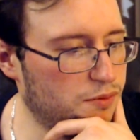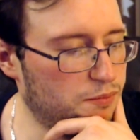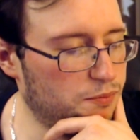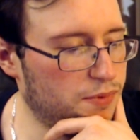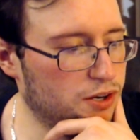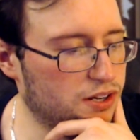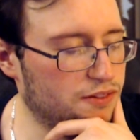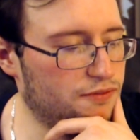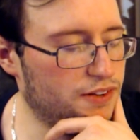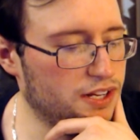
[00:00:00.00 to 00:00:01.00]
milk
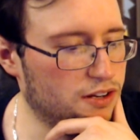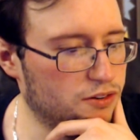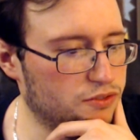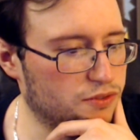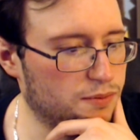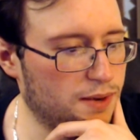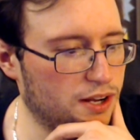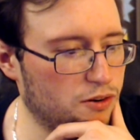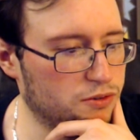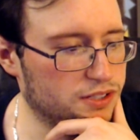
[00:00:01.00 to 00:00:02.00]
videos for my
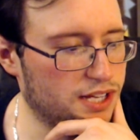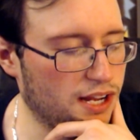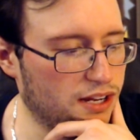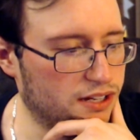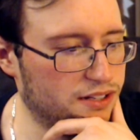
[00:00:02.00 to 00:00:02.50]
own gain?